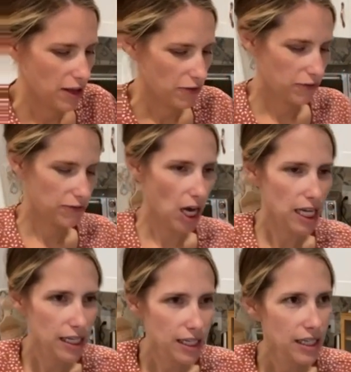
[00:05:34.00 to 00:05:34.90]

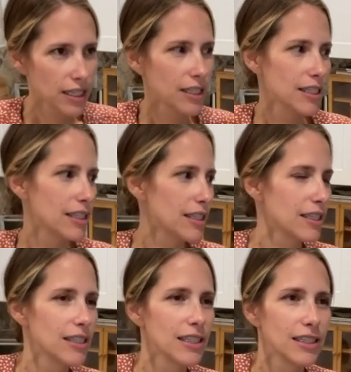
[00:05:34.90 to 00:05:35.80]
fun,
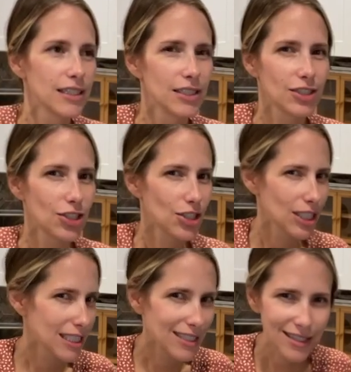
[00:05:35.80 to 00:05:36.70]

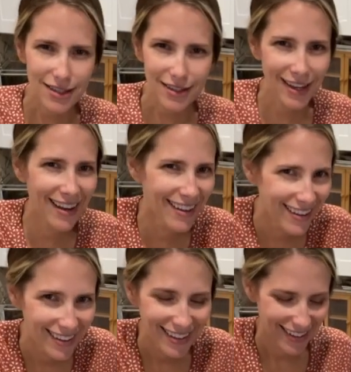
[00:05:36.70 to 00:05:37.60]
cheesy
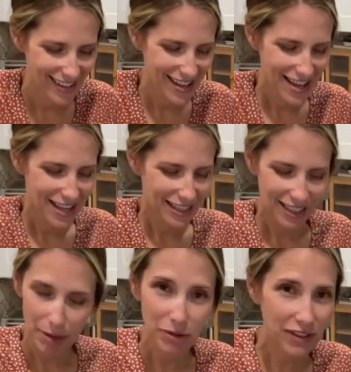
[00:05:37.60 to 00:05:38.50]

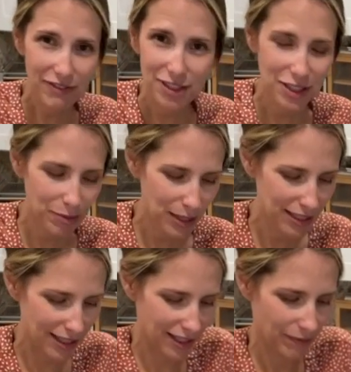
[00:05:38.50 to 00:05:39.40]
type of flavor to your
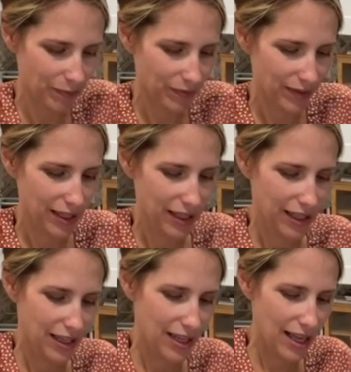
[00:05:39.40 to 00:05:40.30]
pizza.
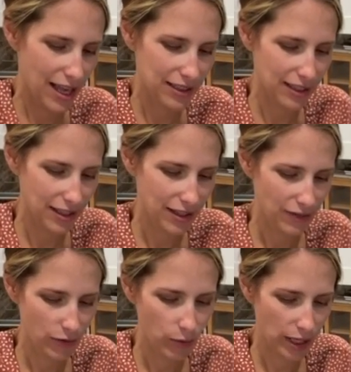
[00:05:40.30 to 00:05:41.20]
And
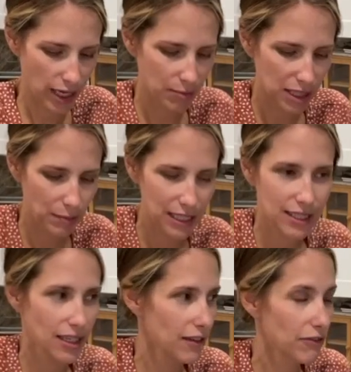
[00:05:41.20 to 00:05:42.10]
when it comes to
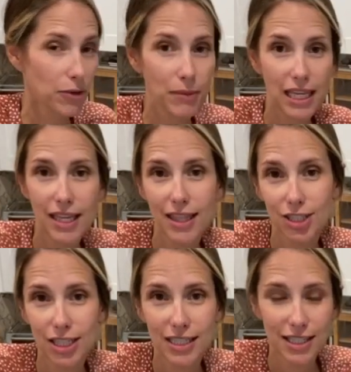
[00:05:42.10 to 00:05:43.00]
pizza, for me, the
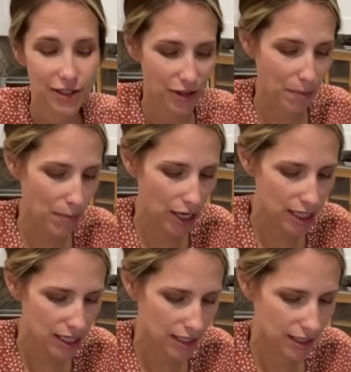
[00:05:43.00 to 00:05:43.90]
cheesier the
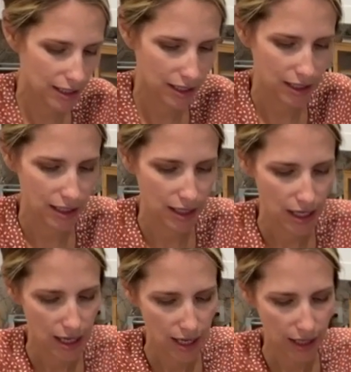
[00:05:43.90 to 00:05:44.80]
better.
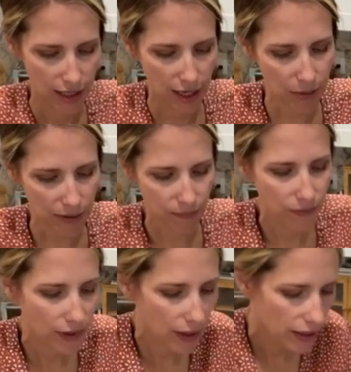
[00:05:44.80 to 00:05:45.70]
Come on.
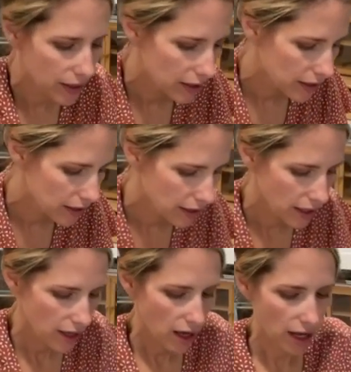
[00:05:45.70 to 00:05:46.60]

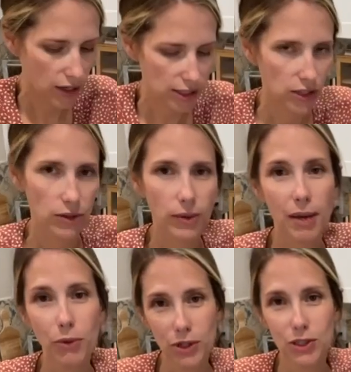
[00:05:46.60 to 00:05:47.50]
I also am
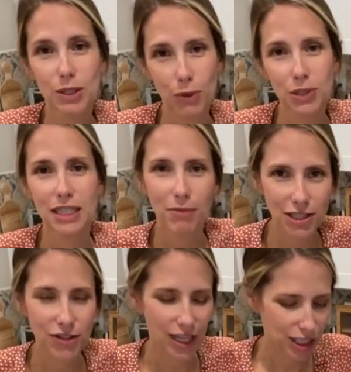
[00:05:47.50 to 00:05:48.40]
going to use mostly
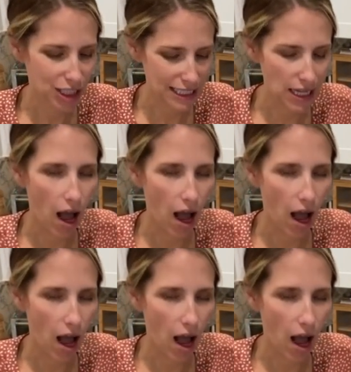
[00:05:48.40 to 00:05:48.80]
mozzarella cheese,